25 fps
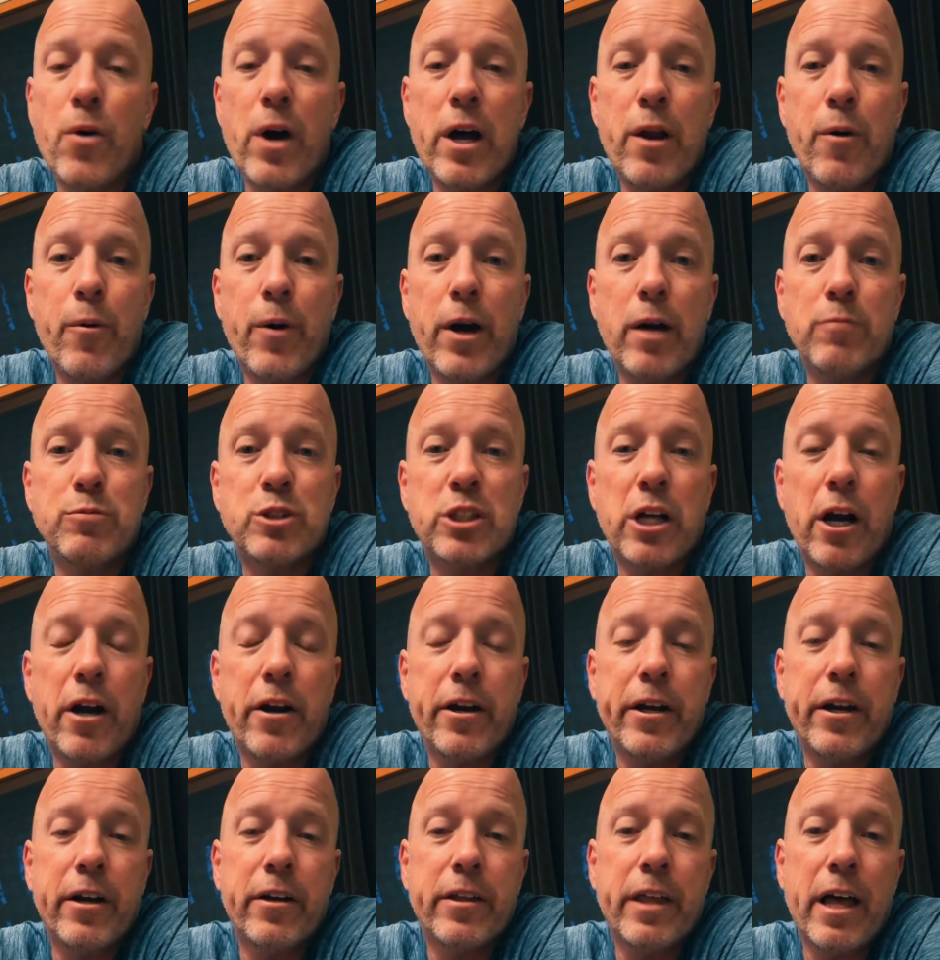so anyway, I'm
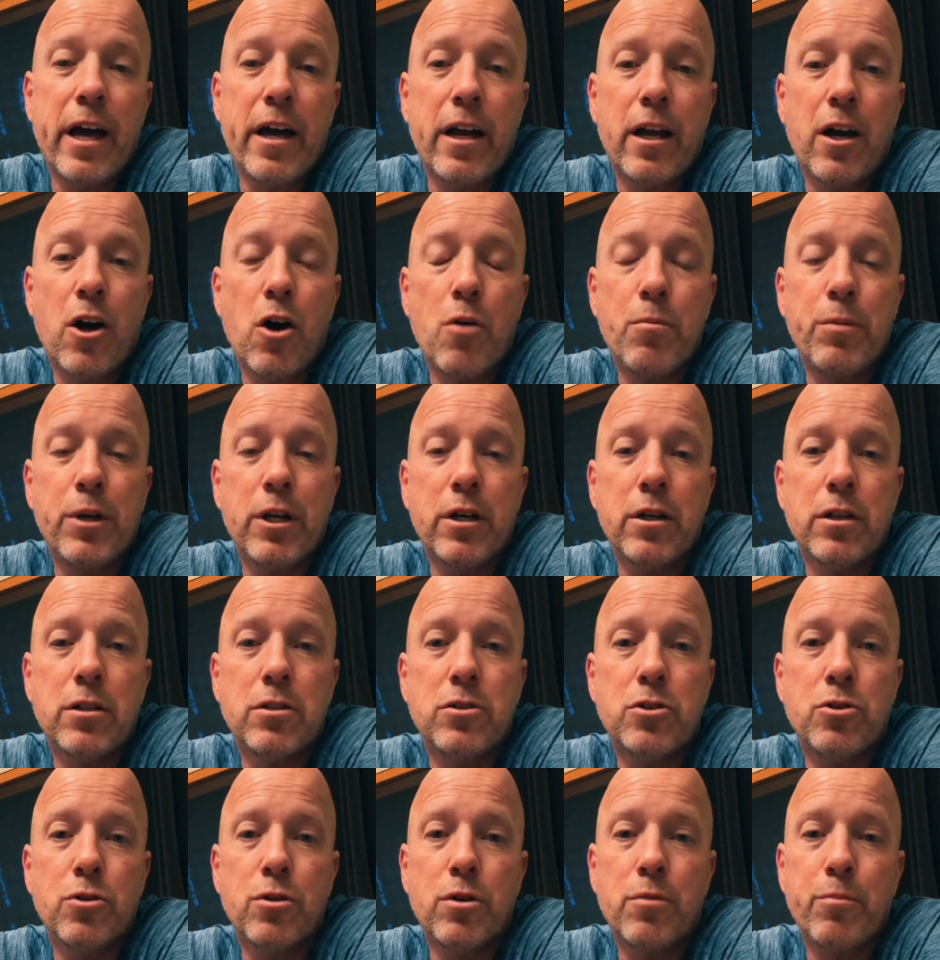sorry to hear that. I hope
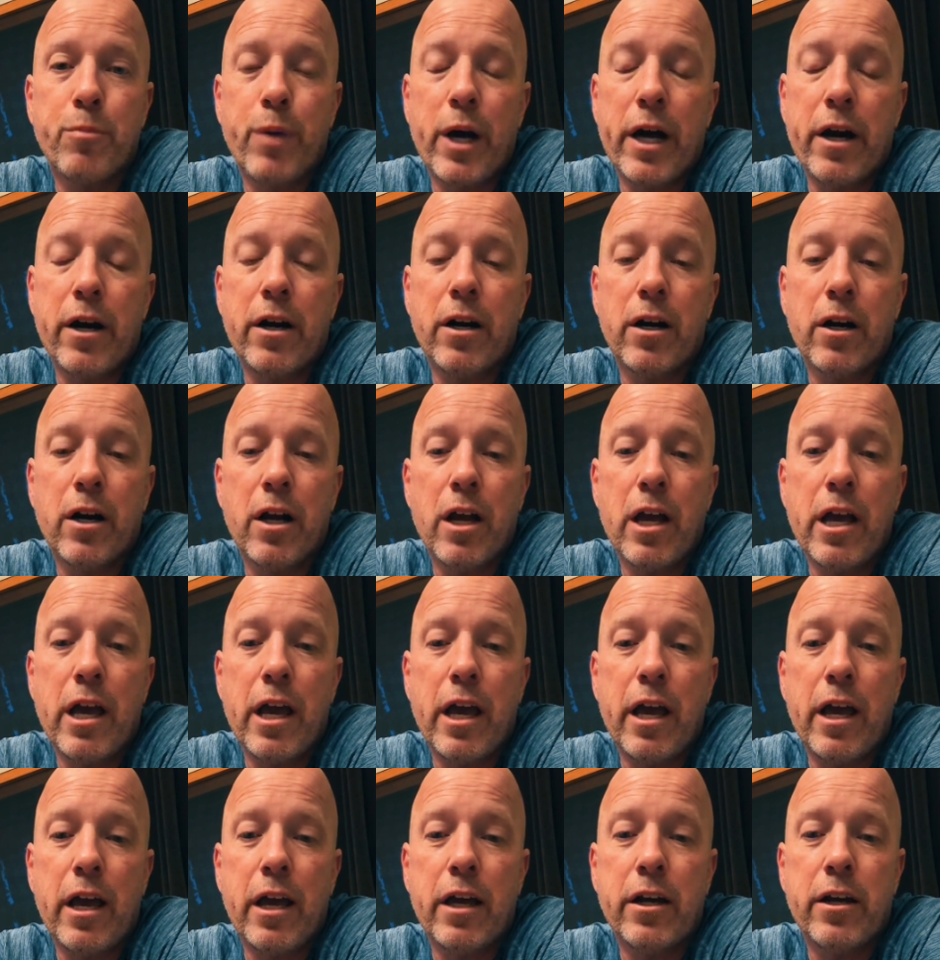you're doing
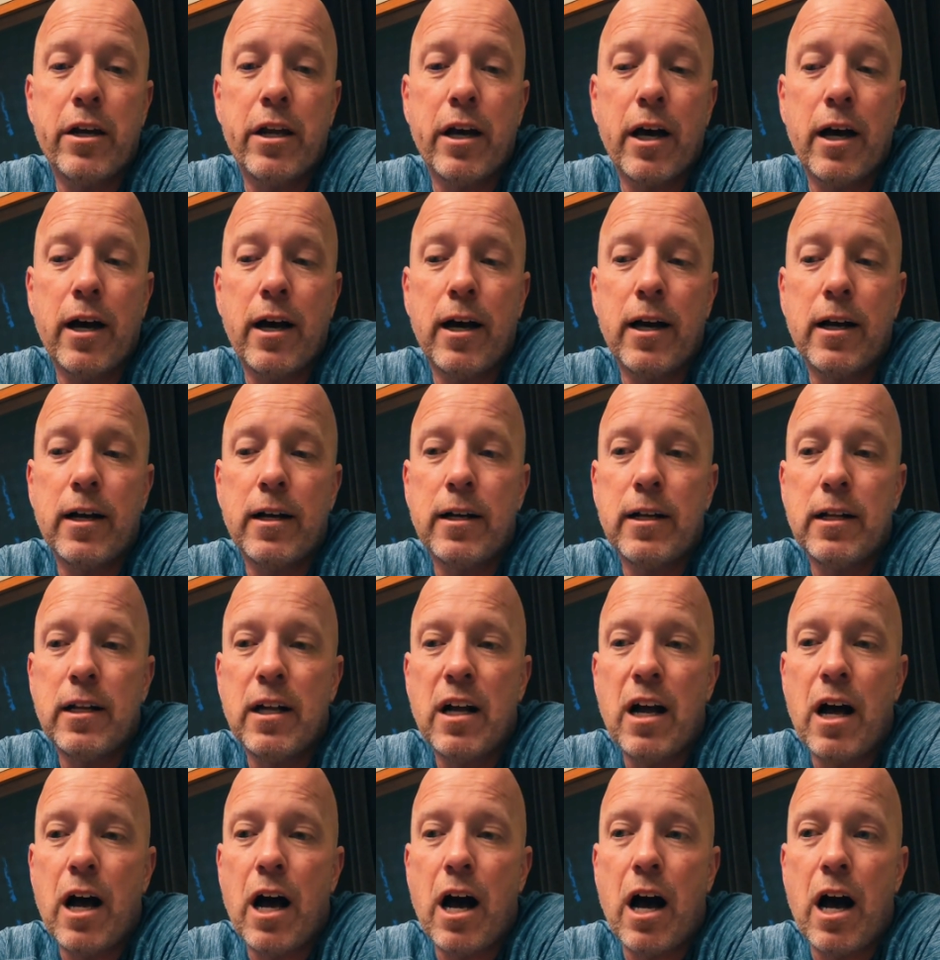better and. Uh,
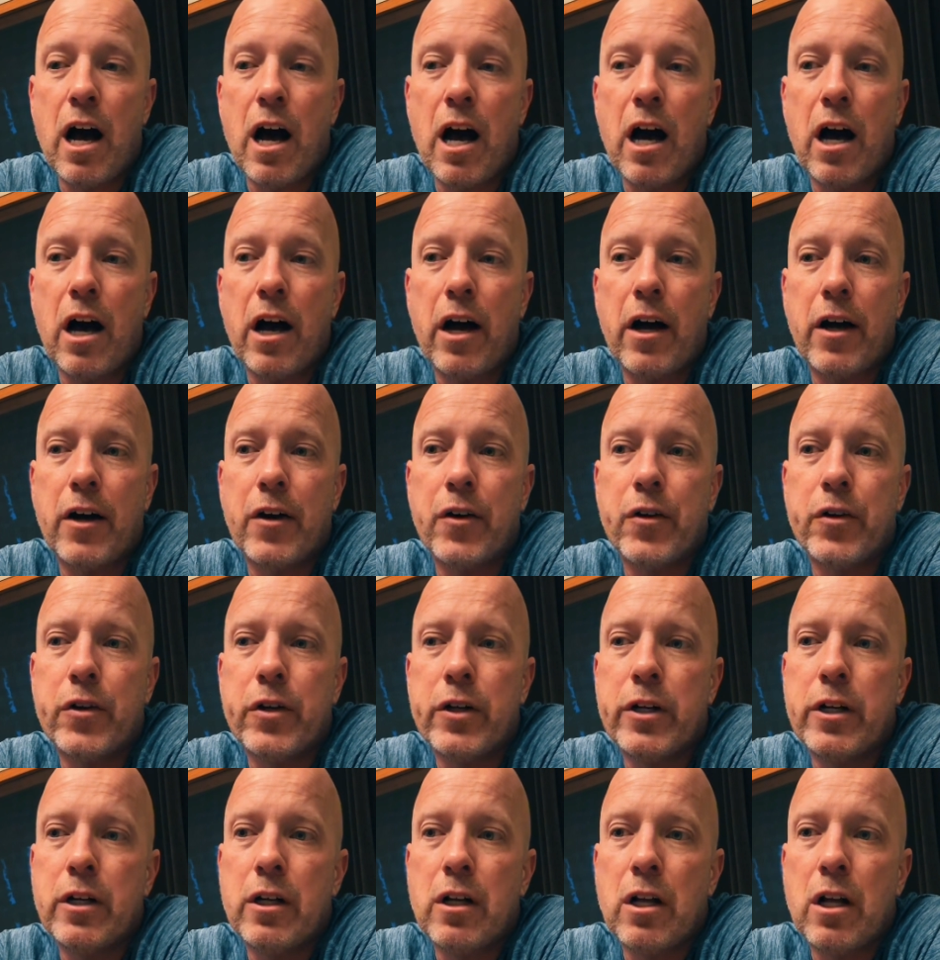
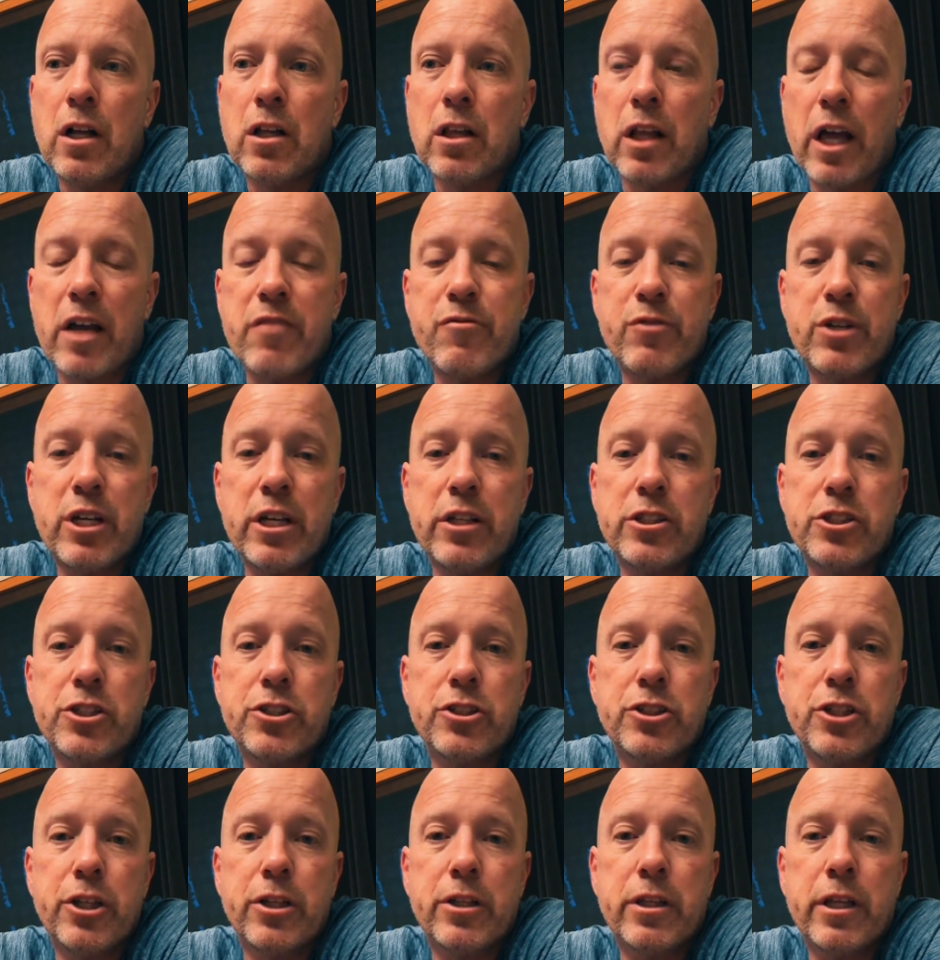uh, life
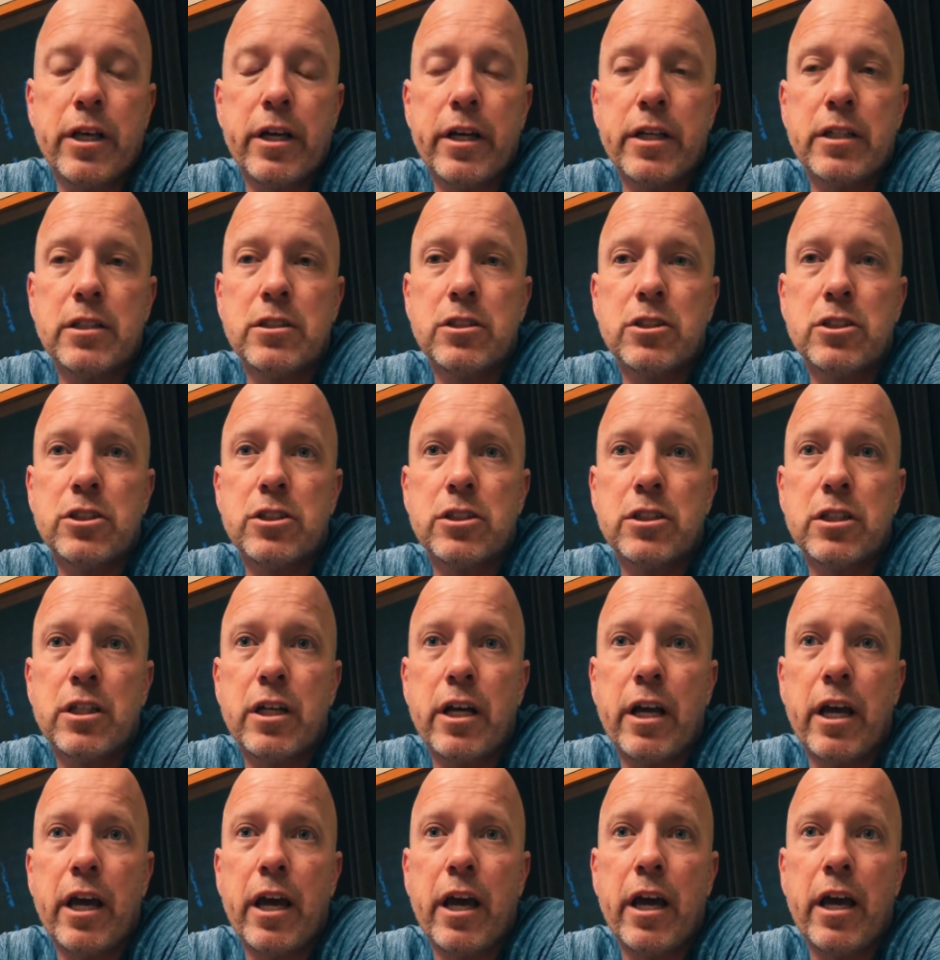teaches you
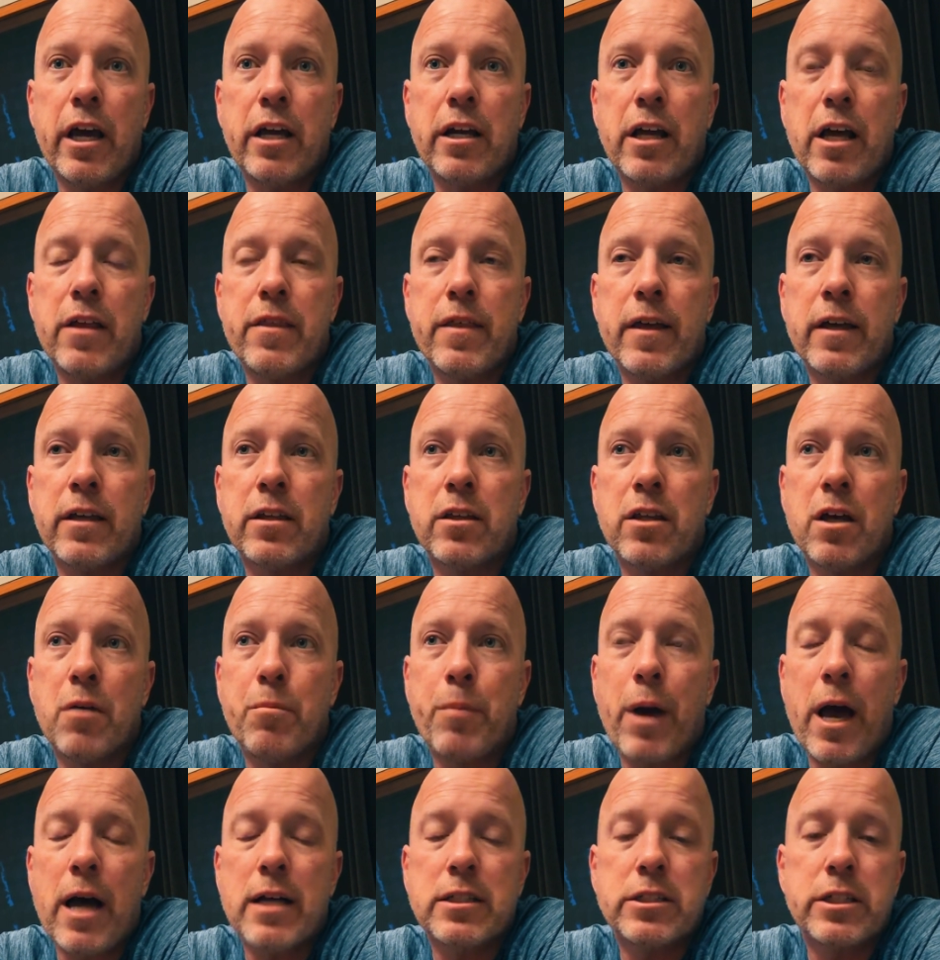things, and I
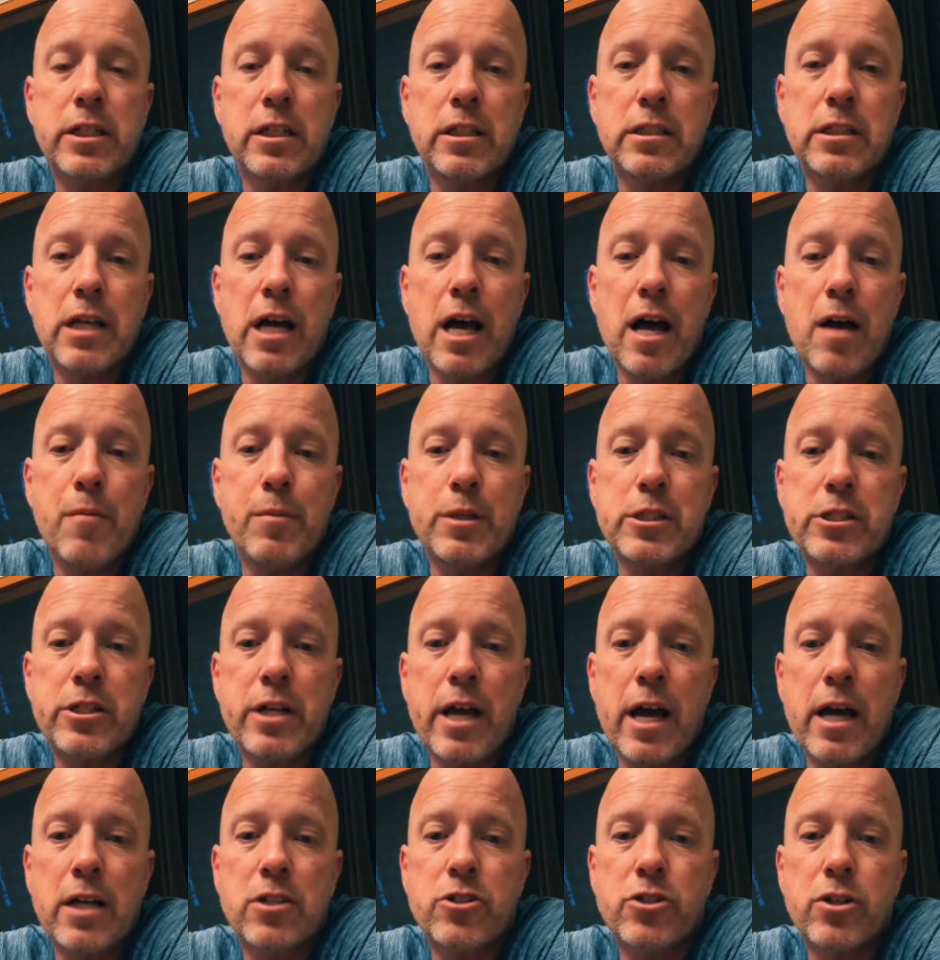think the passing of
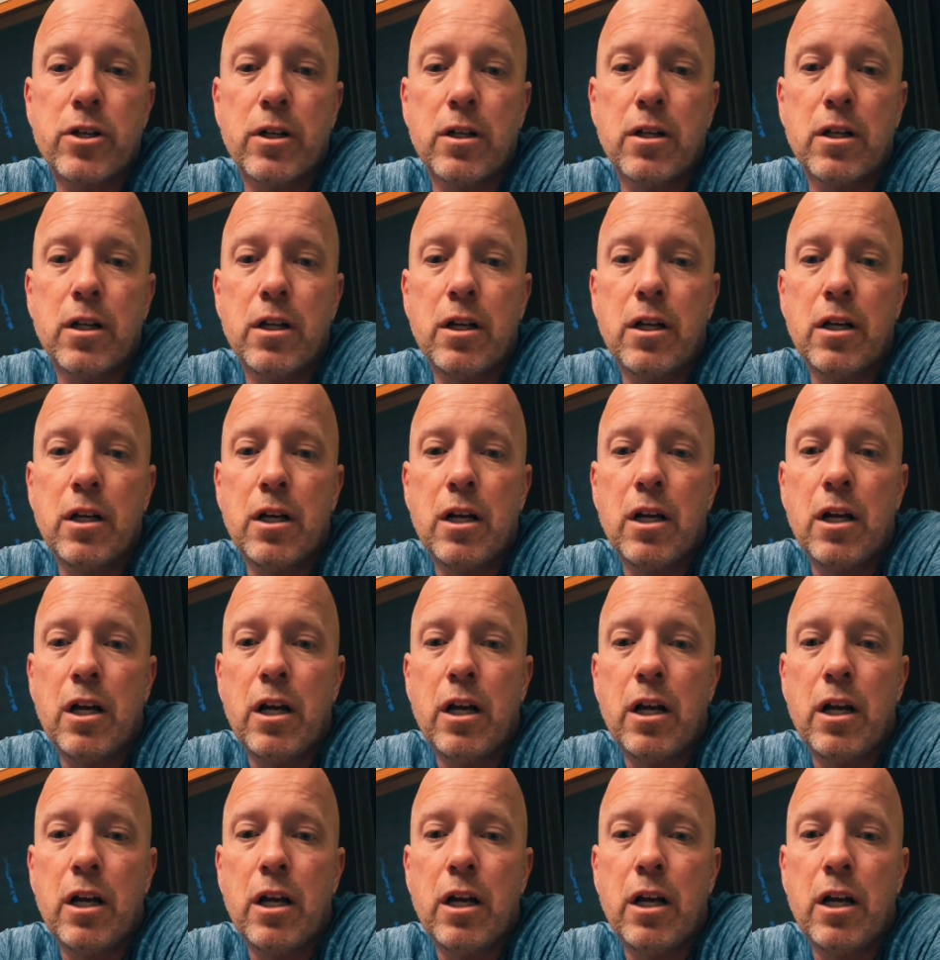time is natural,